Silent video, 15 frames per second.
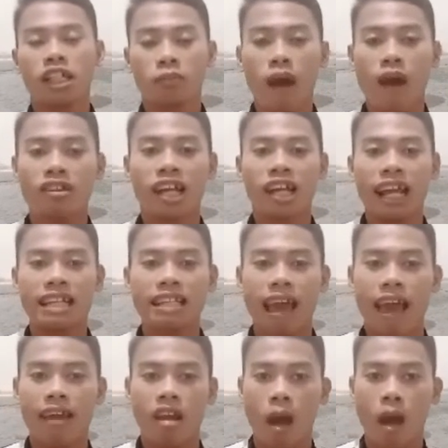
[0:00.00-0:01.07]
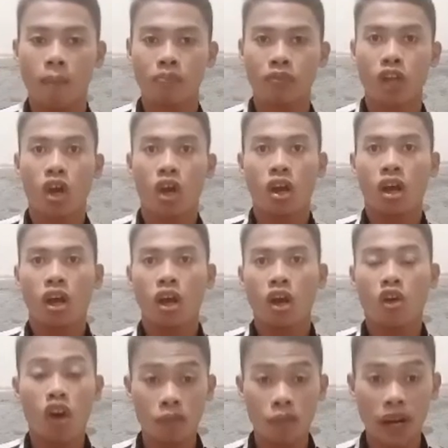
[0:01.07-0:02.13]
boundaries and
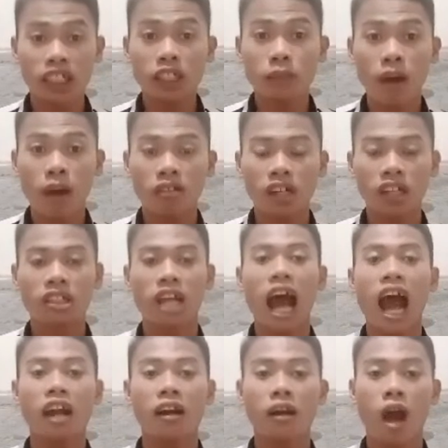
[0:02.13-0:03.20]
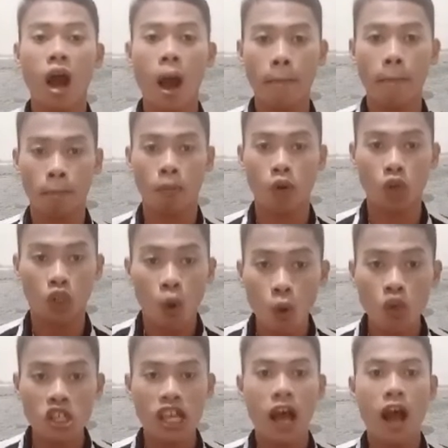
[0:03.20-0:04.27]
convergent boundaries are
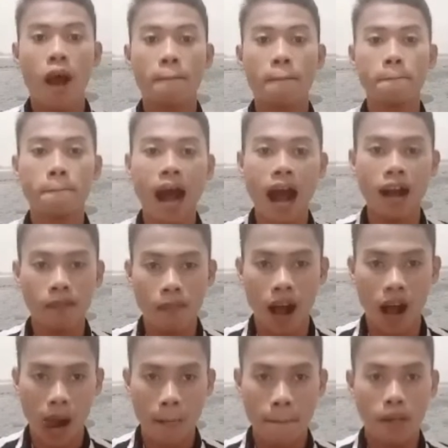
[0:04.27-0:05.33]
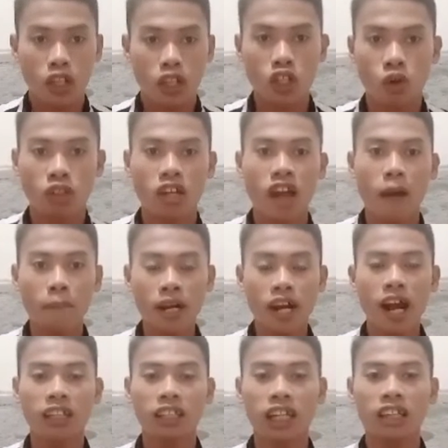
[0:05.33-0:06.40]
produce magma. So the number
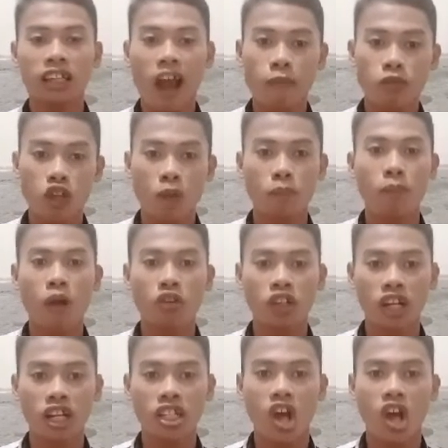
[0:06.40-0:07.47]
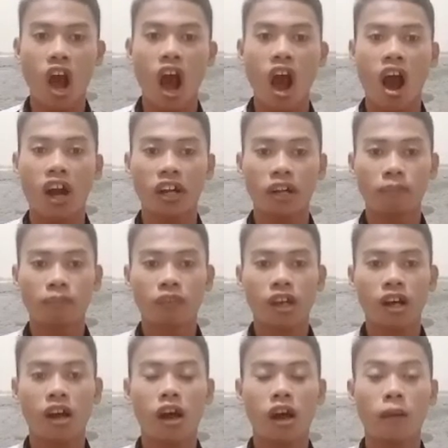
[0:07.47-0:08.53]
three types of boundaries are
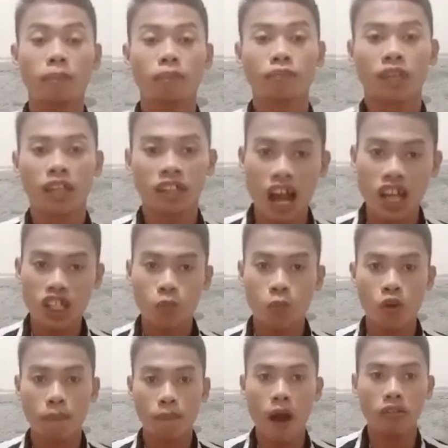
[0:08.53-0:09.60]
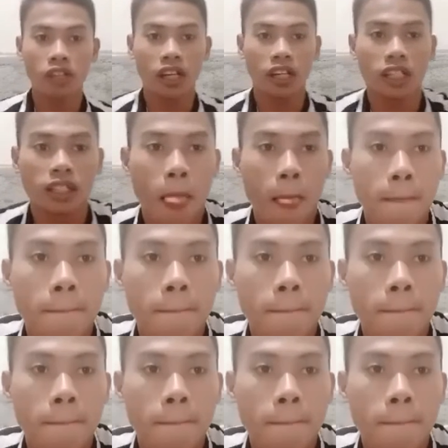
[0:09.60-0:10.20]
transform boundaries.